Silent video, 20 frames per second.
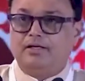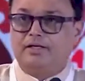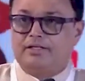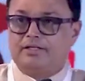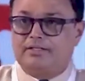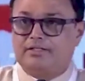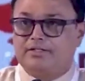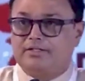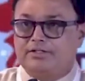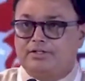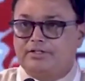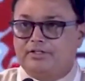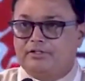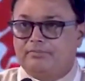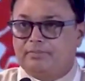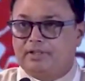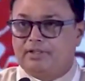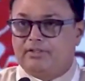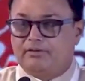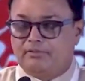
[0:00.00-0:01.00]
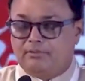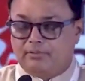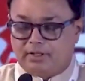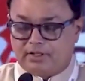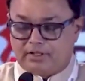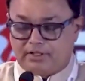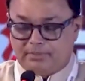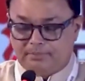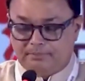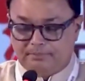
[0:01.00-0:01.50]
Ladies and gentlemen,
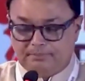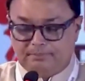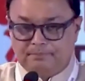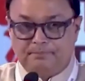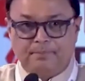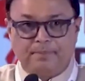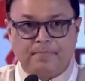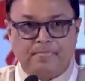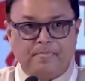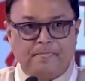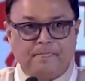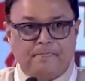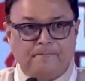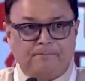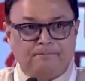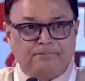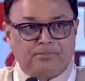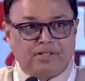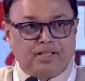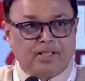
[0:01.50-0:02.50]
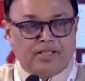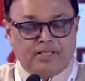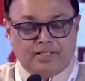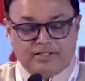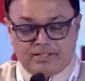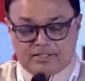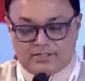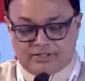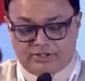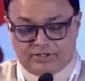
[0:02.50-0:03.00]
Vanakkam. It
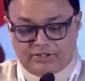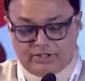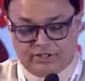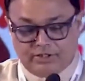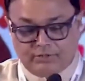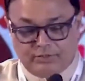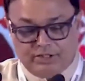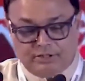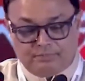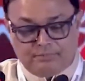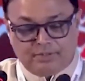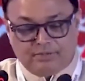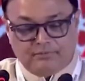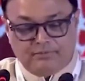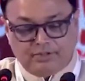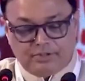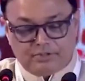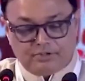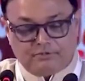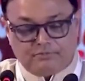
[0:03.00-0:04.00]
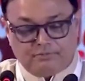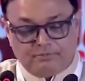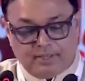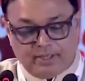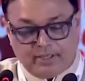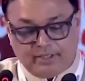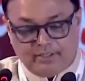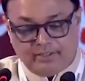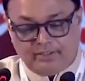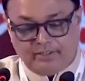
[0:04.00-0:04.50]
is such a unique privilege of
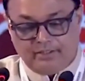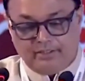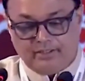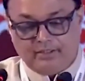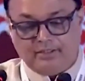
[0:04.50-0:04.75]
mine